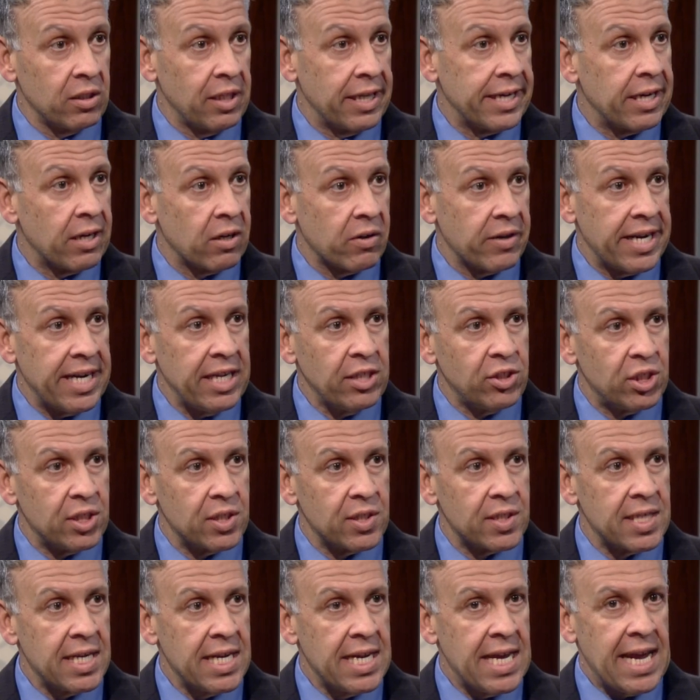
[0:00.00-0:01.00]
later
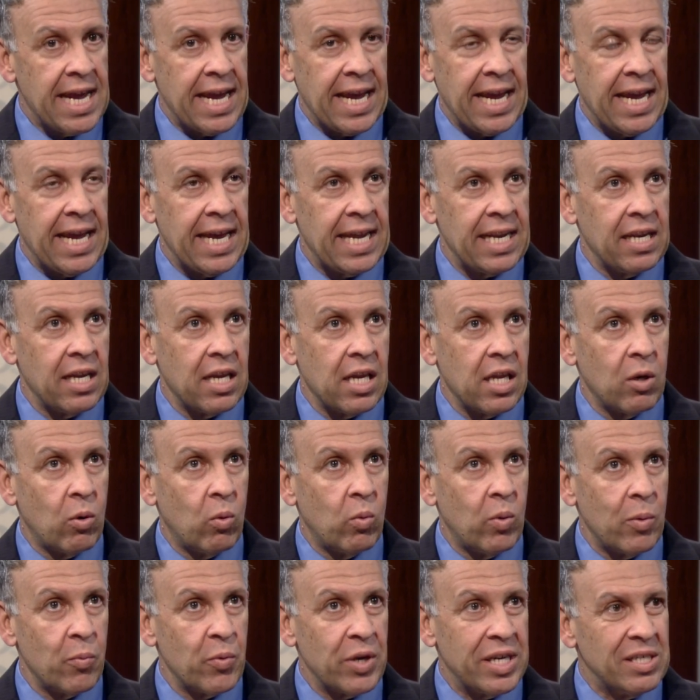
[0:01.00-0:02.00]
ages. And, you know,
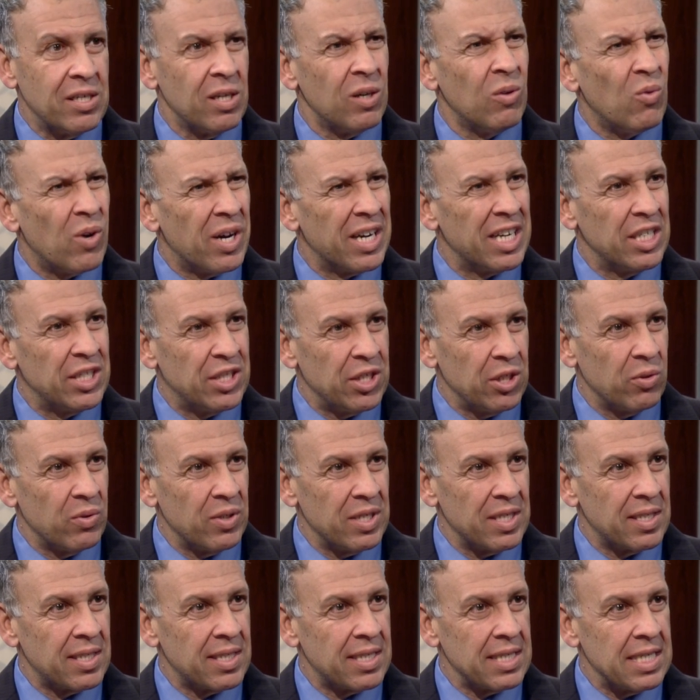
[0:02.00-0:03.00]
what we don't want to do
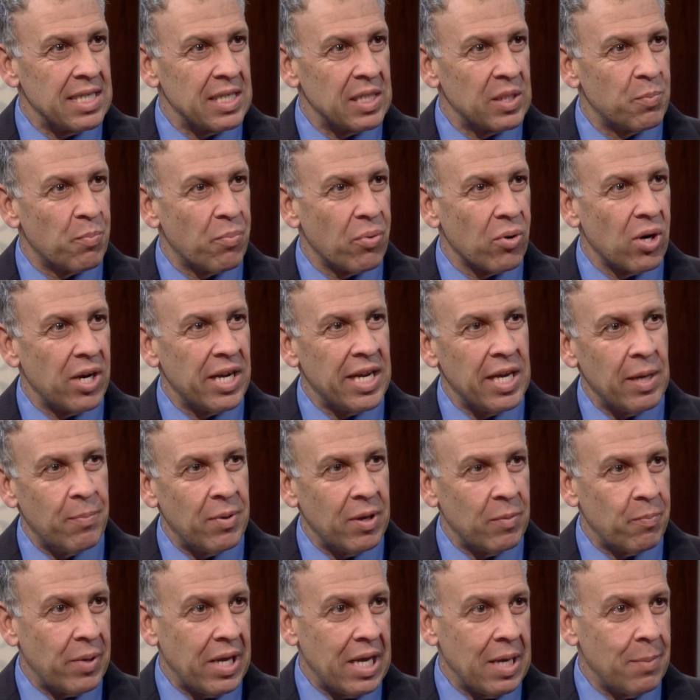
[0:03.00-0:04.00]
is, is
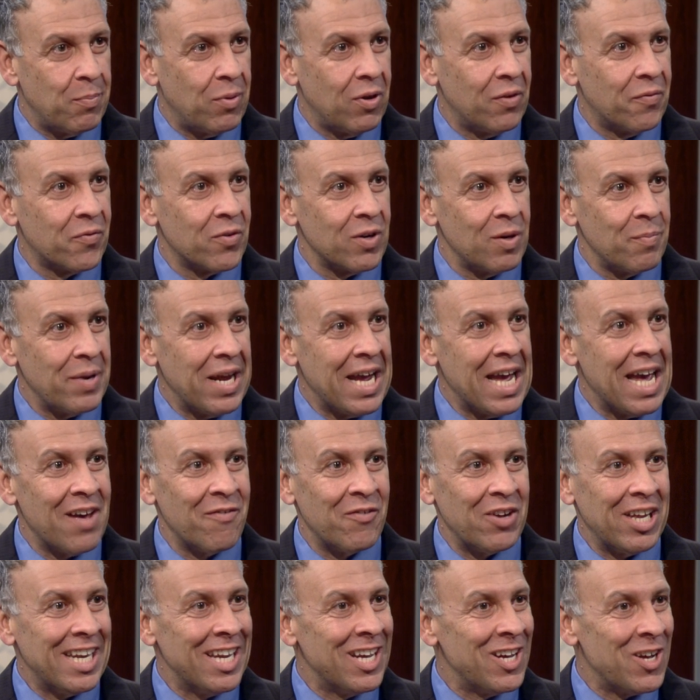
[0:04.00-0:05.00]
prohibit people from
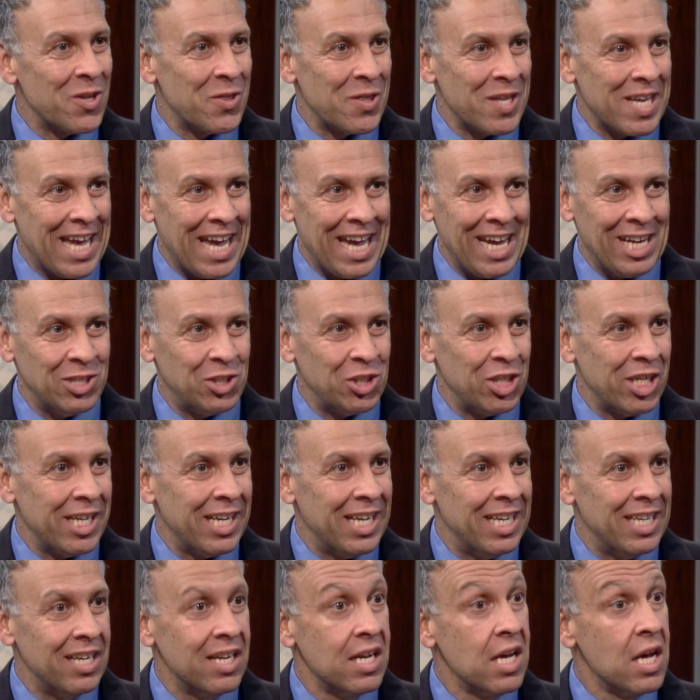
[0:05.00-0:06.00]
having healthy aging
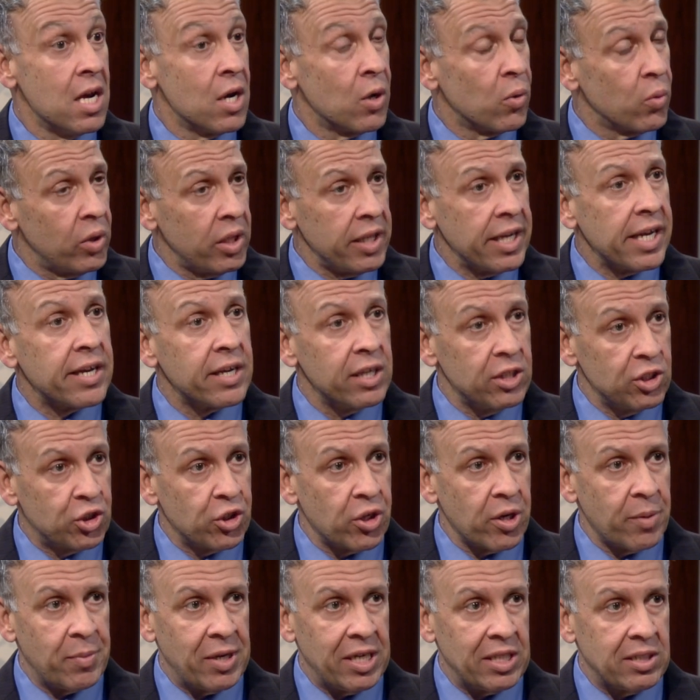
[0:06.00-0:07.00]
and really
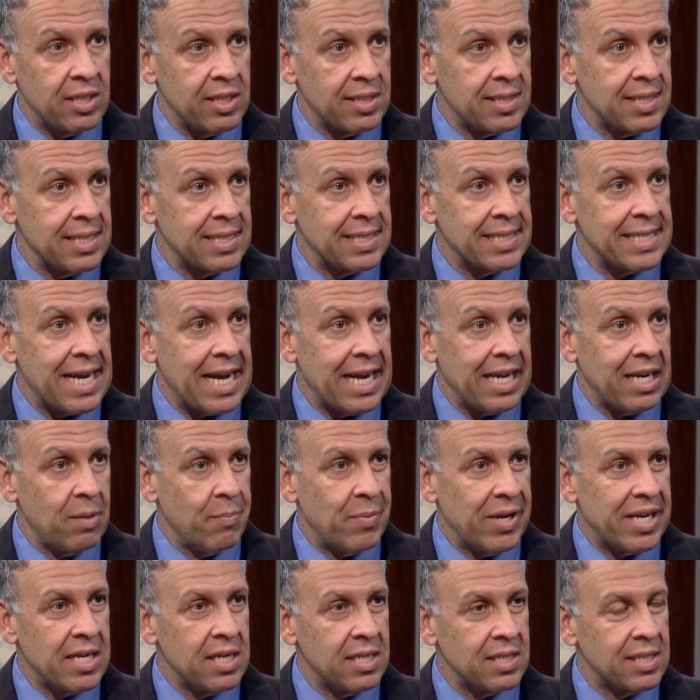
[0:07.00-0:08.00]
contributing to society
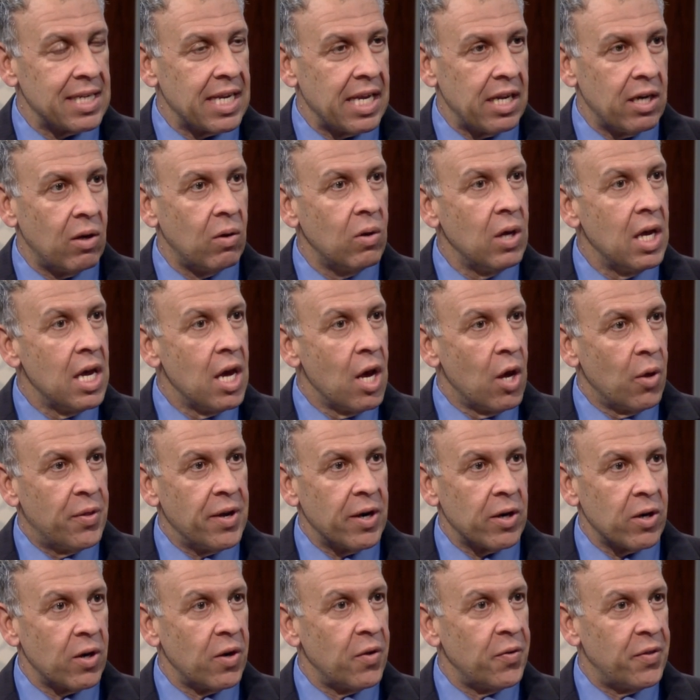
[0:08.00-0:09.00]
because, you know,
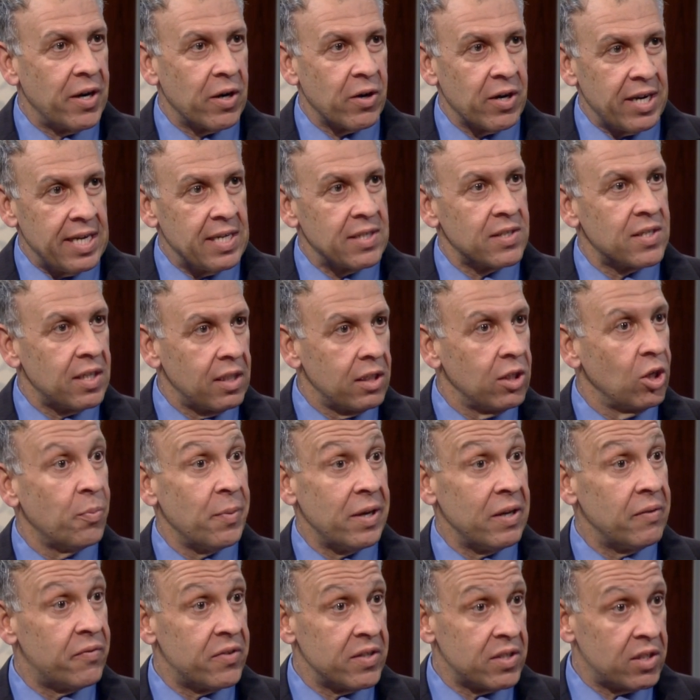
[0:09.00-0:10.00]
there, there is a
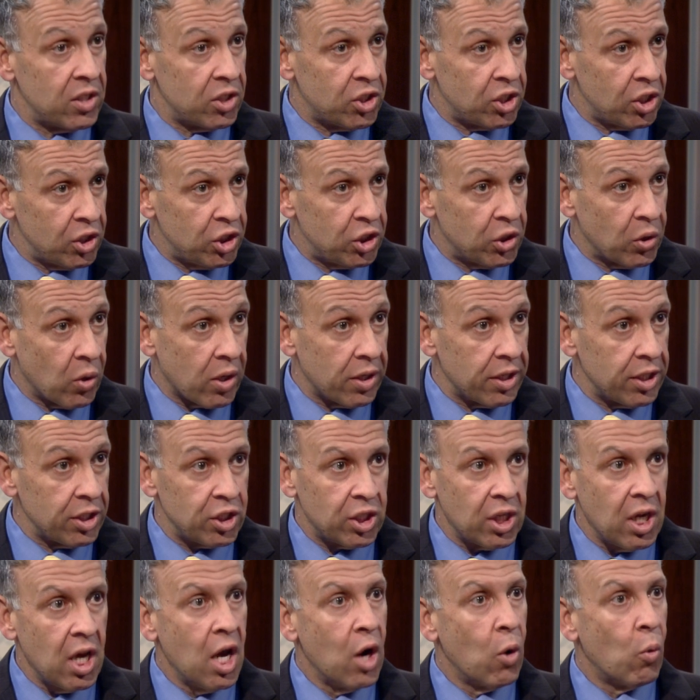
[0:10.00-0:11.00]
looming physician shortage.
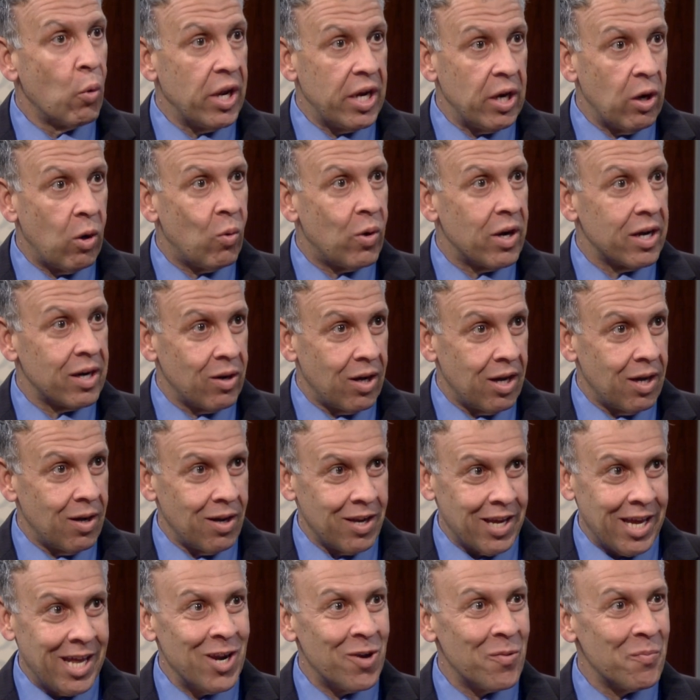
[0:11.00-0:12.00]
We don't want to,
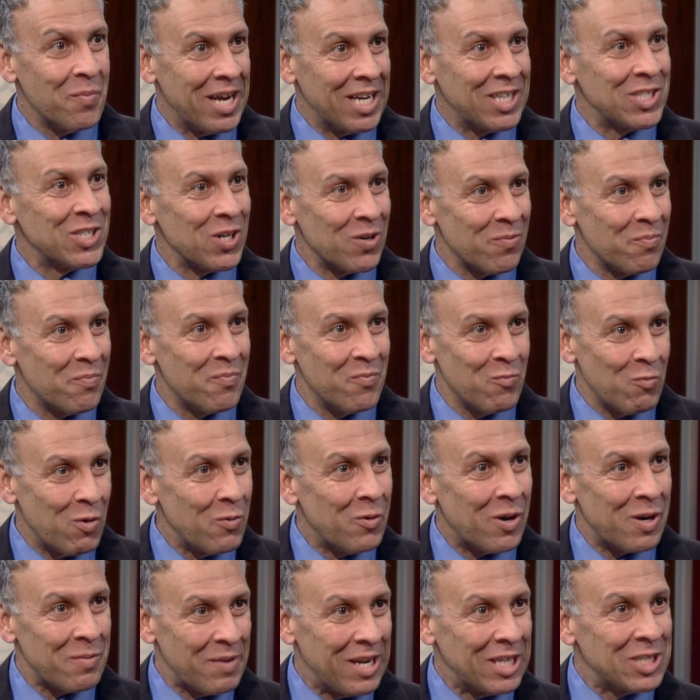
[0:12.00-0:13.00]
you know, make sure, we
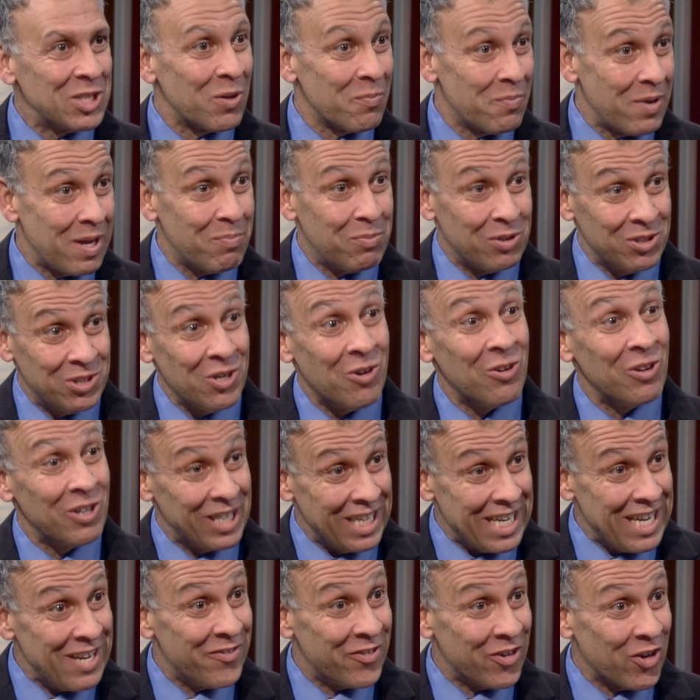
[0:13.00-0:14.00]
want to make sure people don't
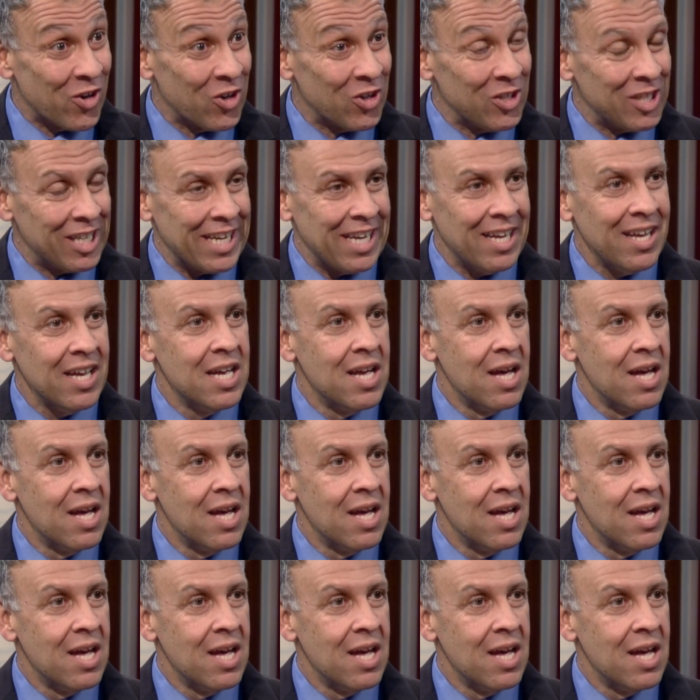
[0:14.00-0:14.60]
leave early